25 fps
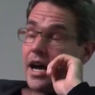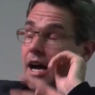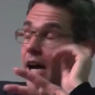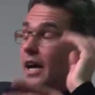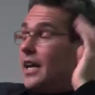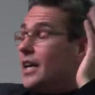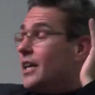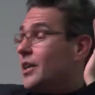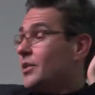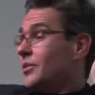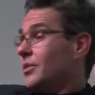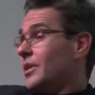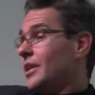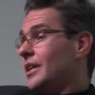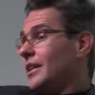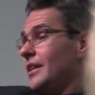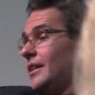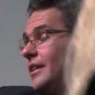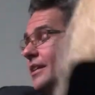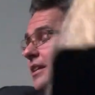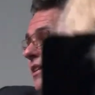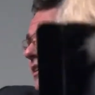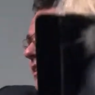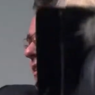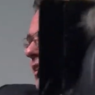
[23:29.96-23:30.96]
I agree.
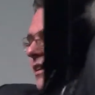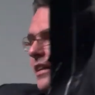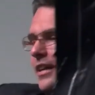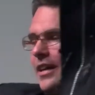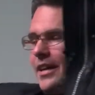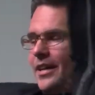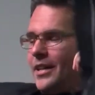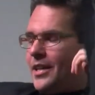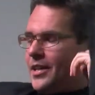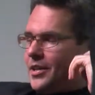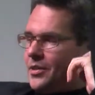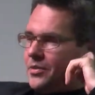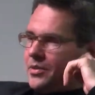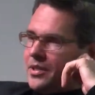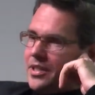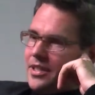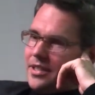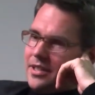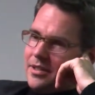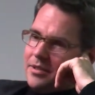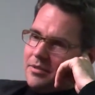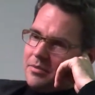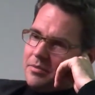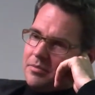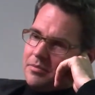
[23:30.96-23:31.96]
I agree.